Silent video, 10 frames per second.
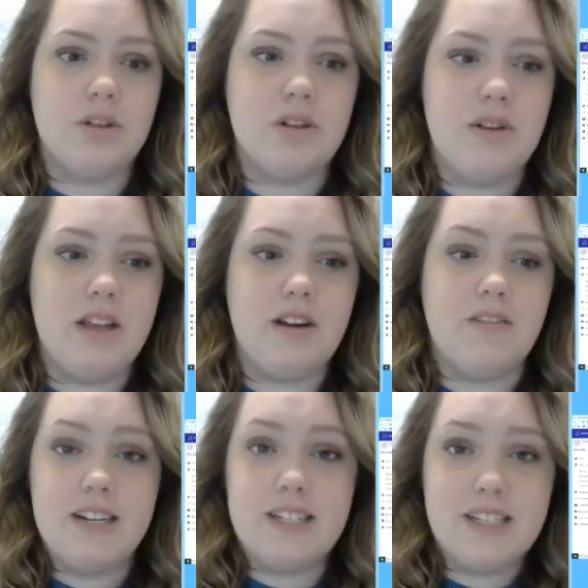to either
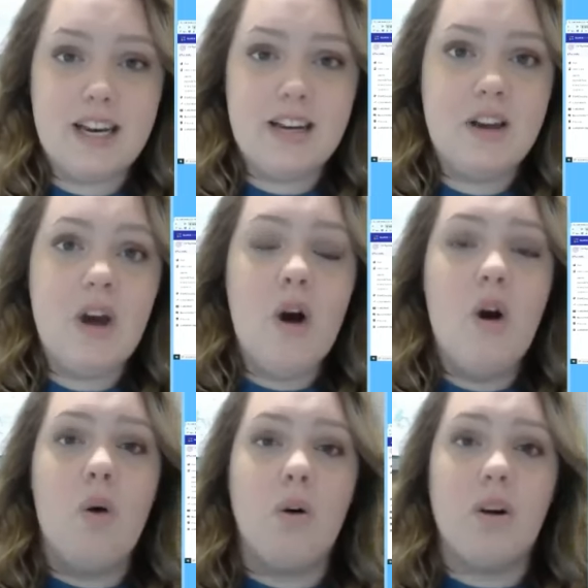fix it
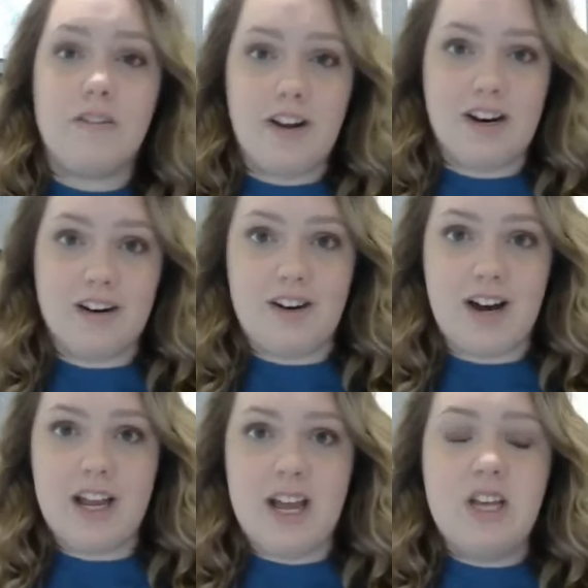or to verify.